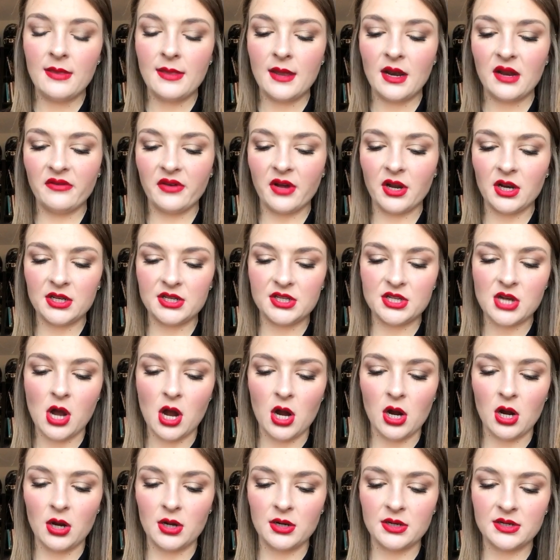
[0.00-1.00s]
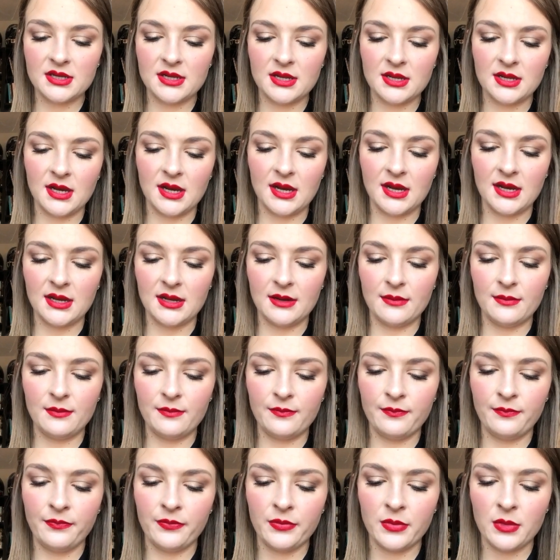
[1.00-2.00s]
Then I've got a Tarte
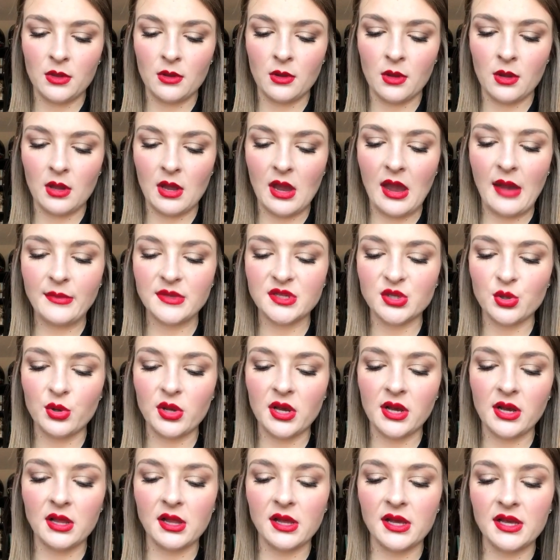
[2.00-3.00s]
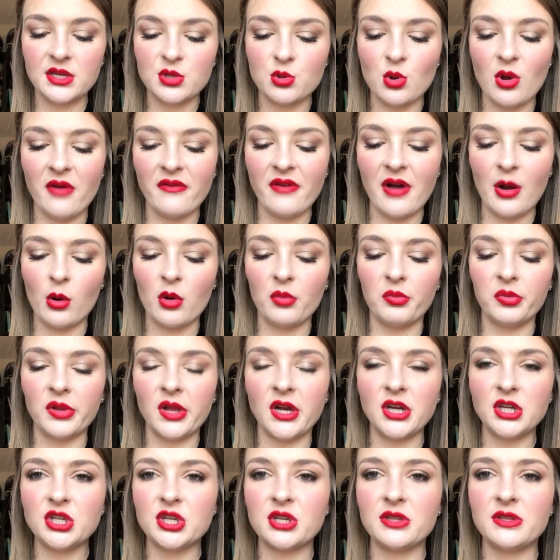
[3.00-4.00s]
Amazonian Clay 12-Hour
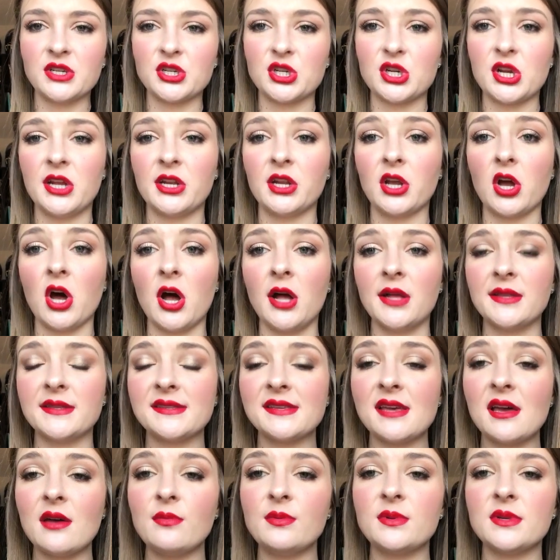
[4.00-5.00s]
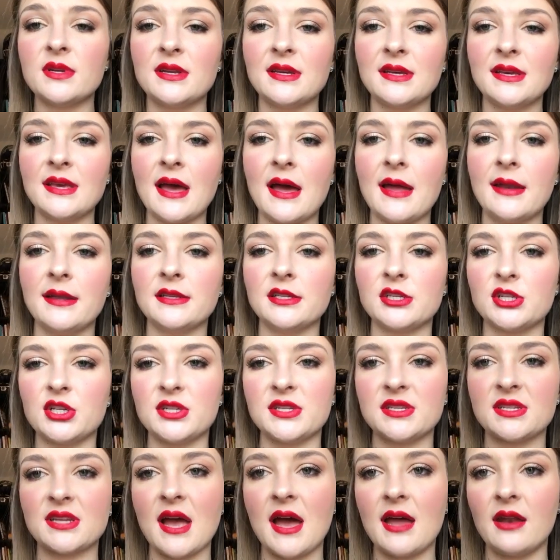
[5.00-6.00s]
Blush in the shade Concept. And again, it's
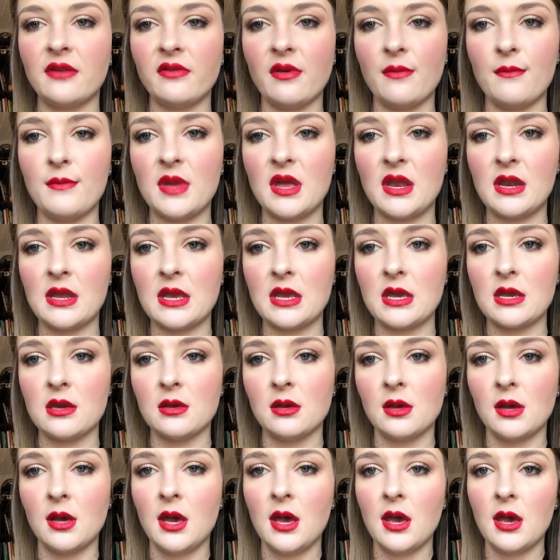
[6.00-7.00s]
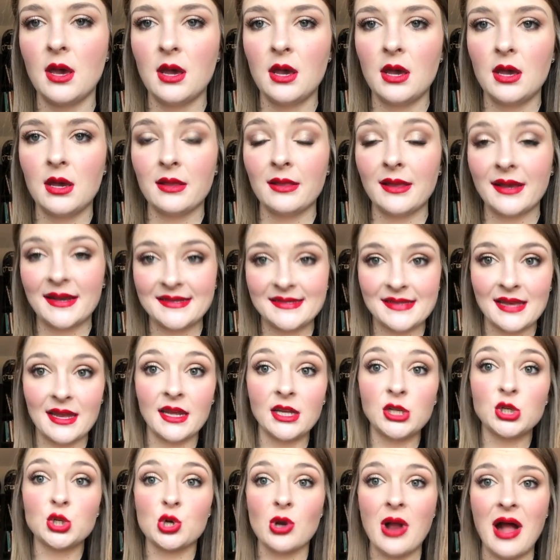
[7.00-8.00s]
just kind of a mini, like I said,
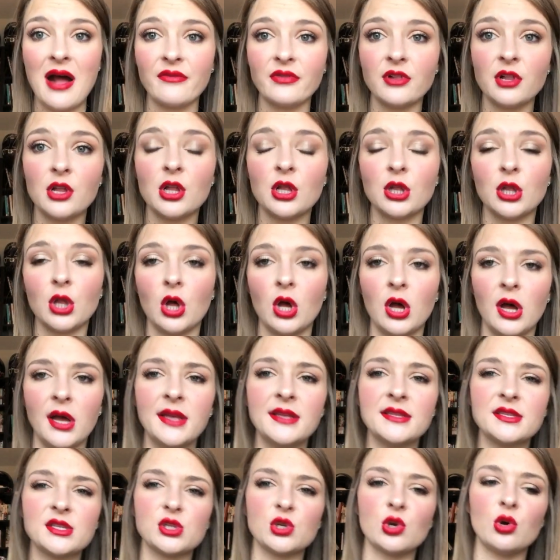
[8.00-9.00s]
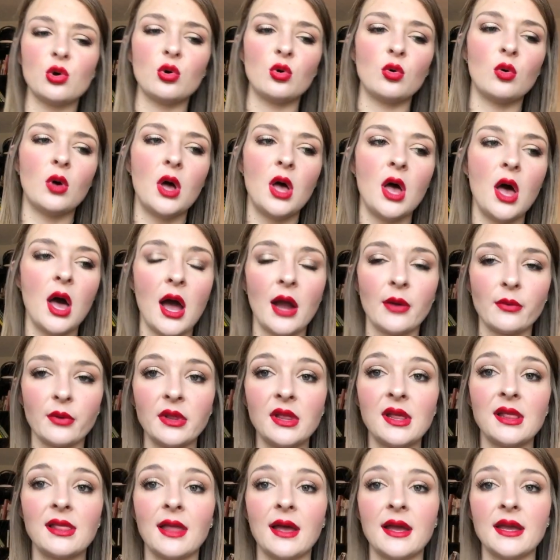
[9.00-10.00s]
I travel a lot, so I
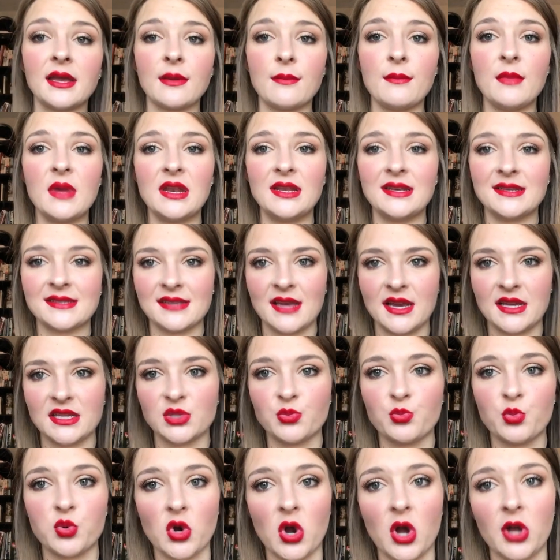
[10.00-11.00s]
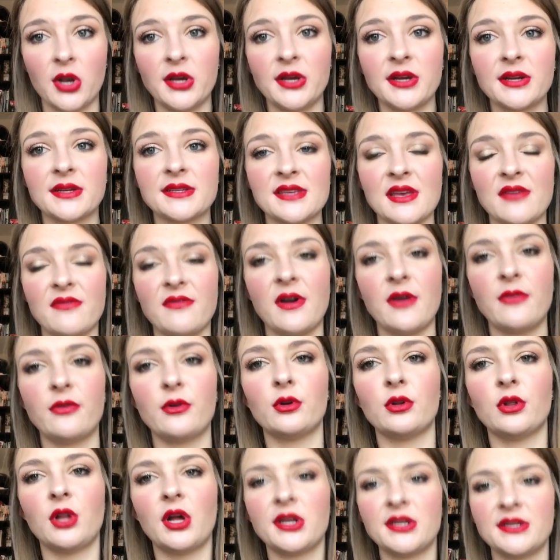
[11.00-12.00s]
really like mini size products. I find
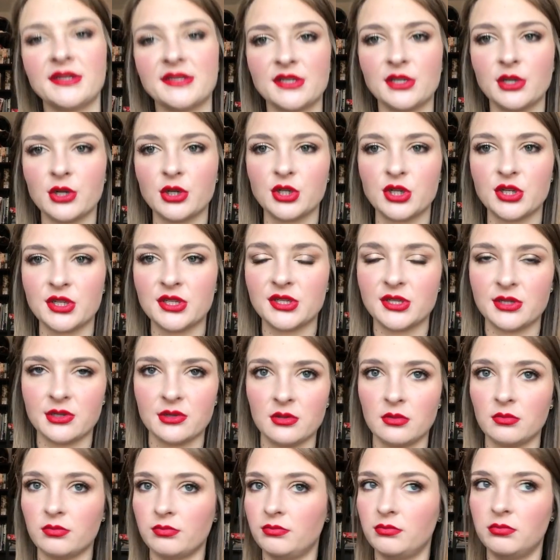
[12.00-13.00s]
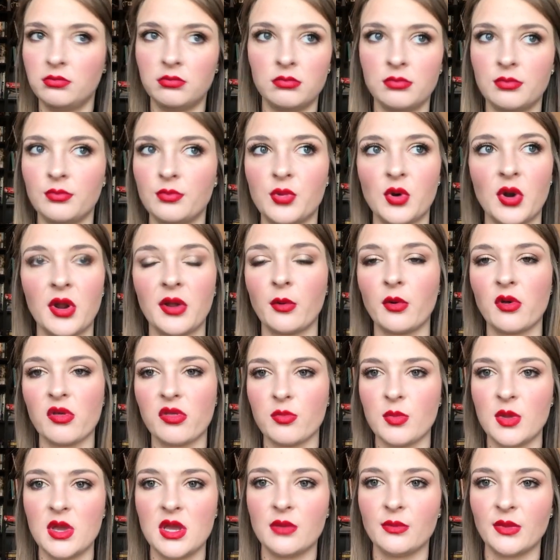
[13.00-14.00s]
they're a lot easier just to bring
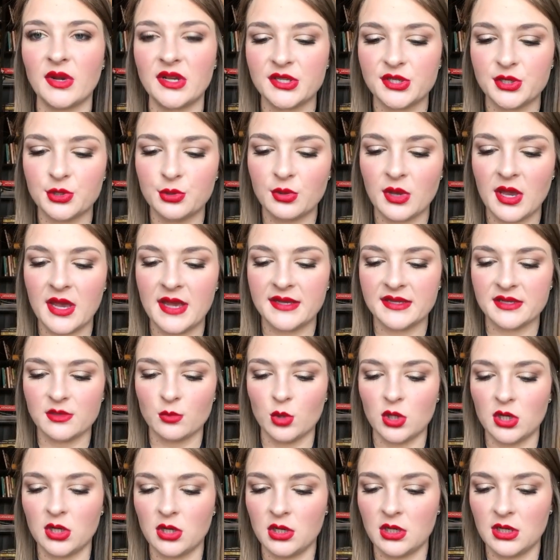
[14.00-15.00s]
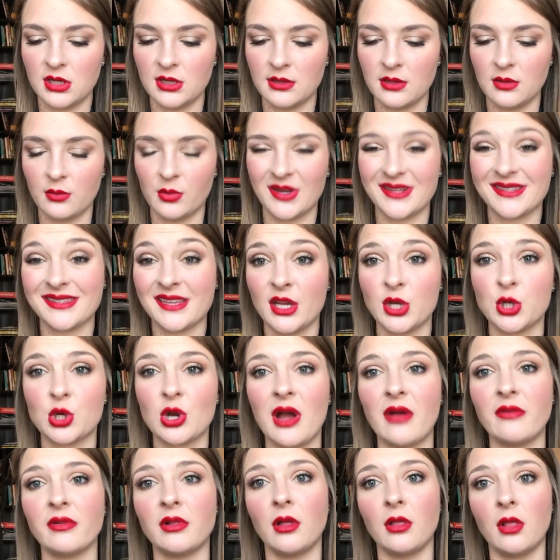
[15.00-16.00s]
with me in my suitcase and whatnot. And when I say I
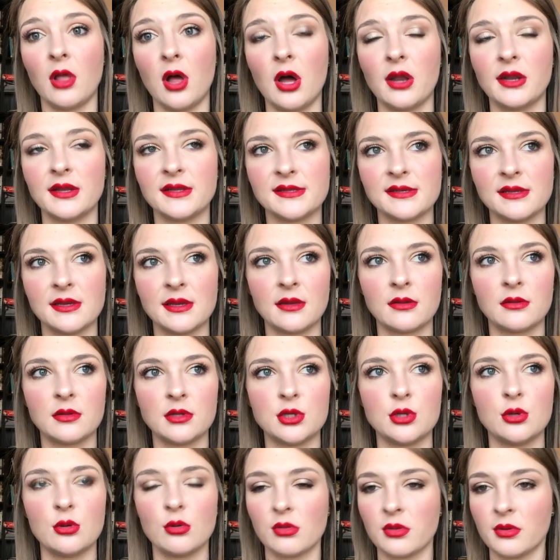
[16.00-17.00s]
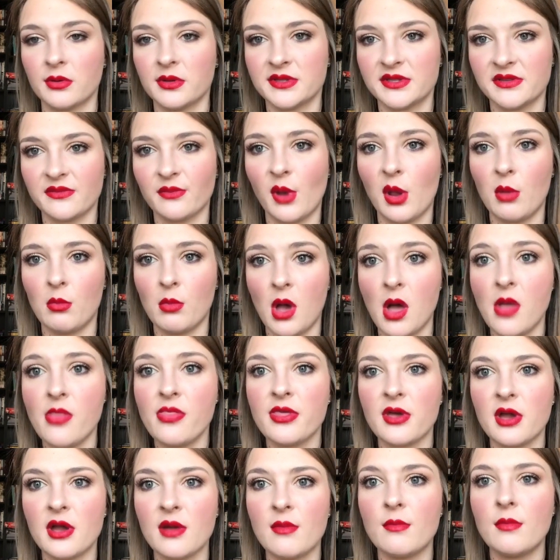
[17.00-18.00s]
travel a lot, it's like 2/3 of my
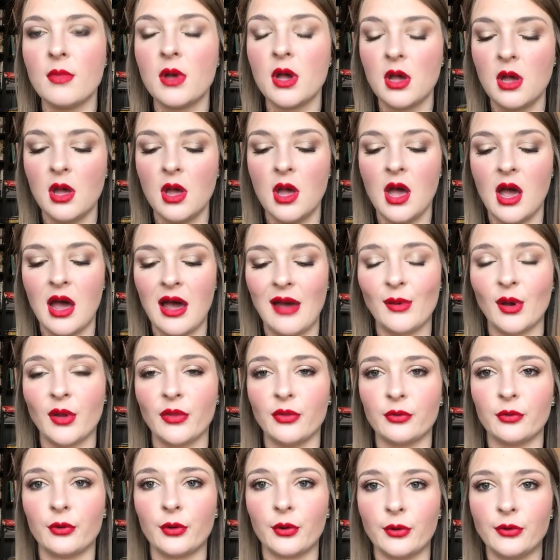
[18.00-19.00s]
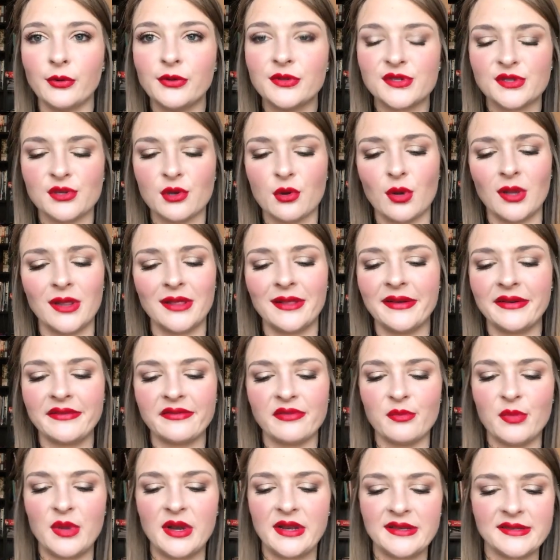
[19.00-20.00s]
month I'm on the road, so I love
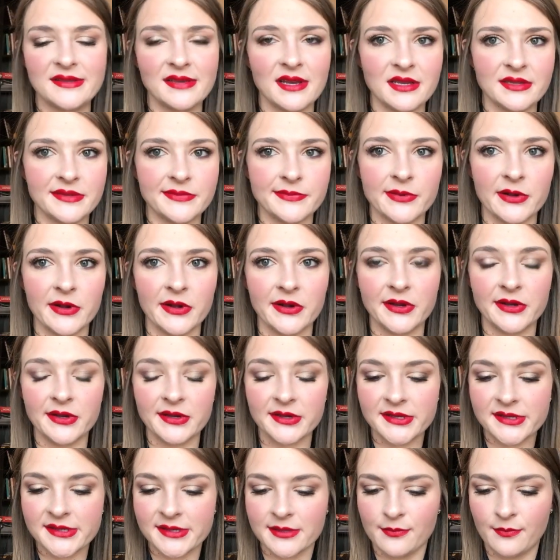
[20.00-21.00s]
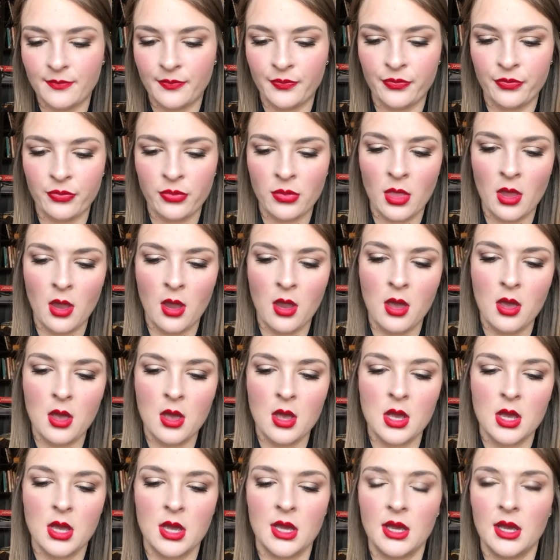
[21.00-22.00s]
the mini size products.
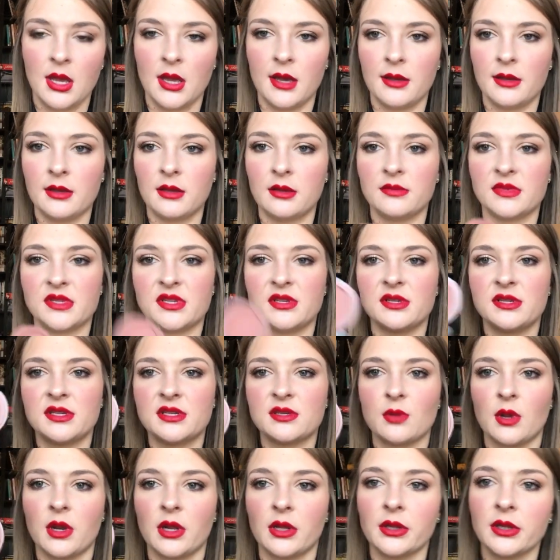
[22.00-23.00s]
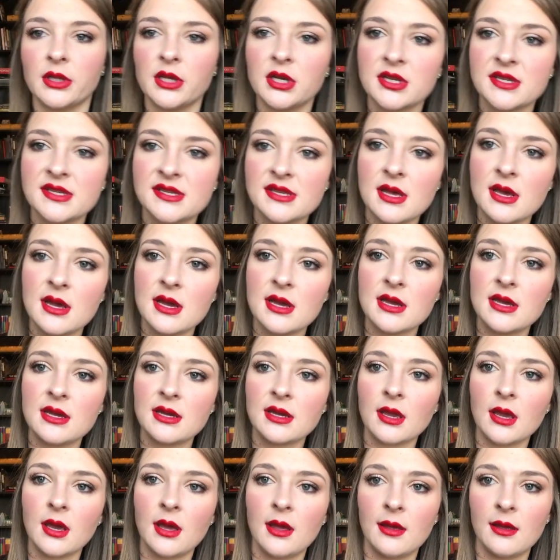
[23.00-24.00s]
So this is what it looks
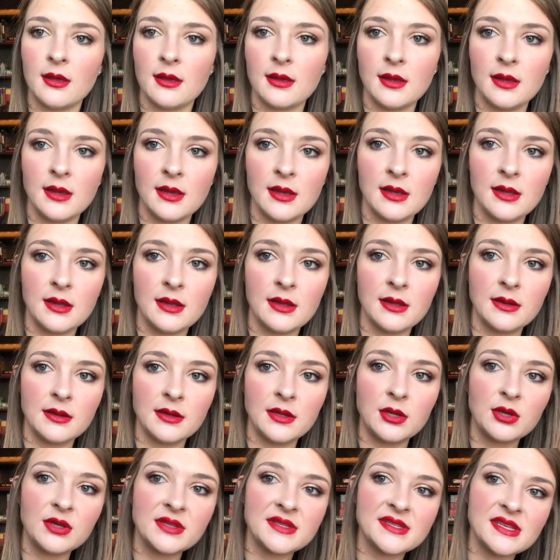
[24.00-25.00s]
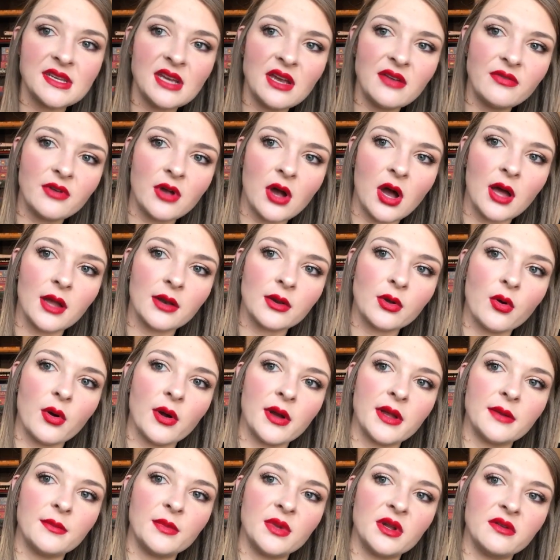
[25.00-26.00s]
like, and you can see I've got
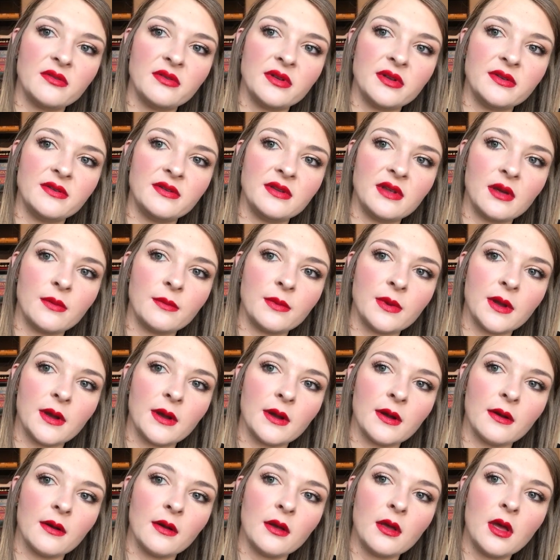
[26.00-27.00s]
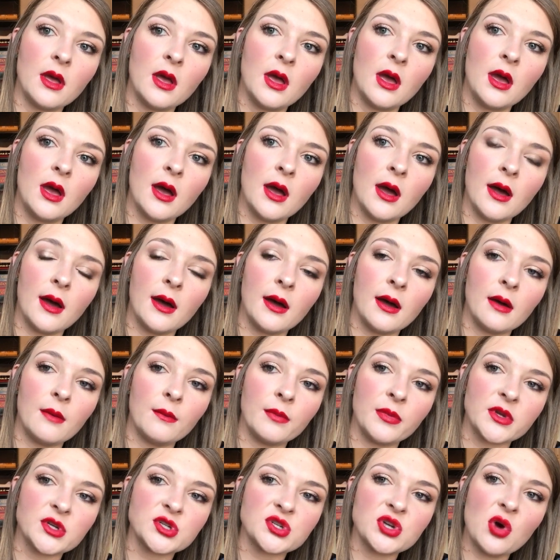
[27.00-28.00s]
quite a bit of a dip here.
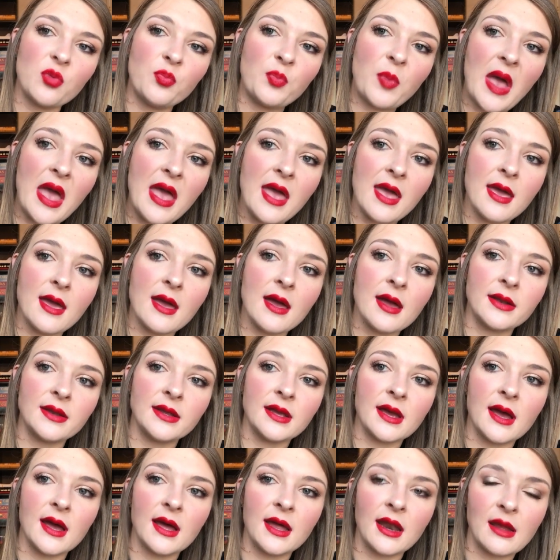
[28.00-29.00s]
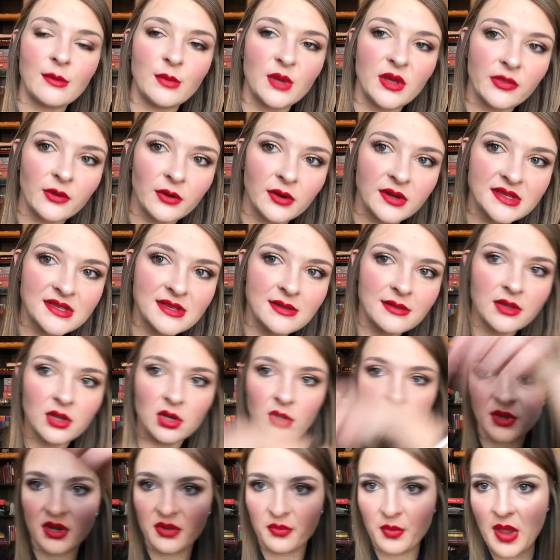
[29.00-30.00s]
There's no pan yet. I mean, there is a
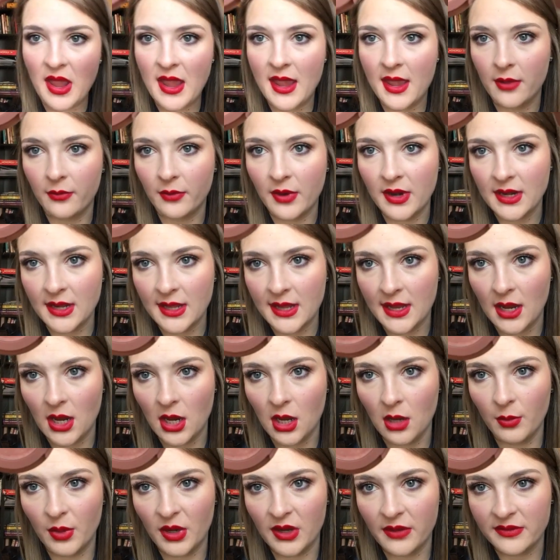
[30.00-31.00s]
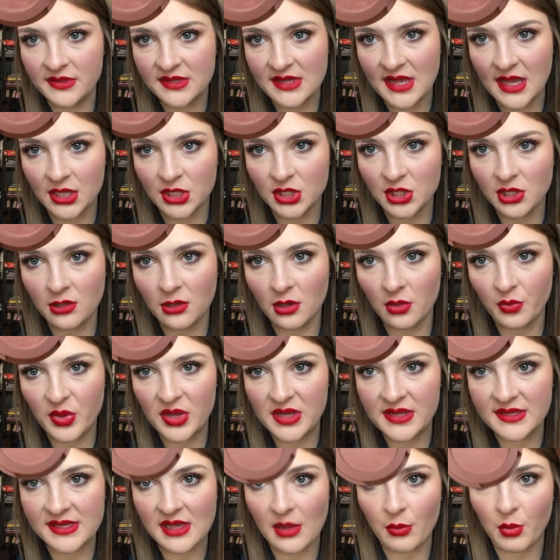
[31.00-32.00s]
little bit of pan right here, but it was actually a little
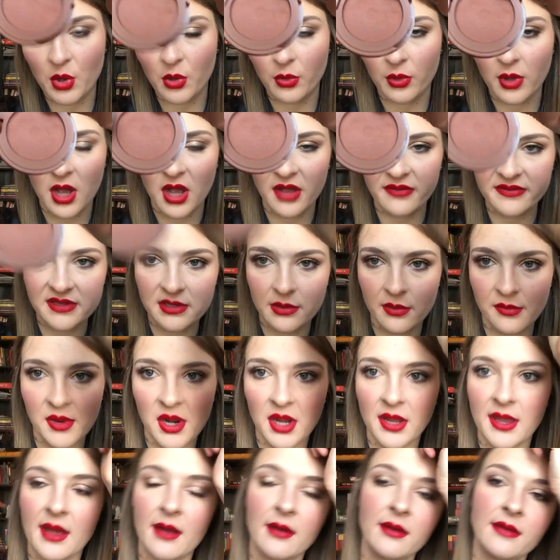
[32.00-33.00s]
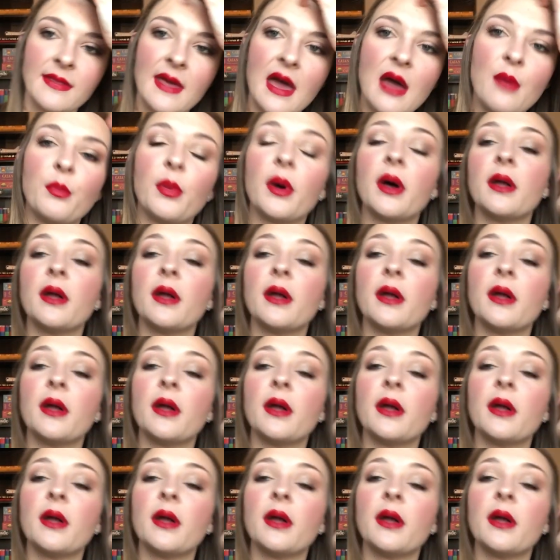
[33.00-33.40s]
piece that broke off, so I'm not counting that.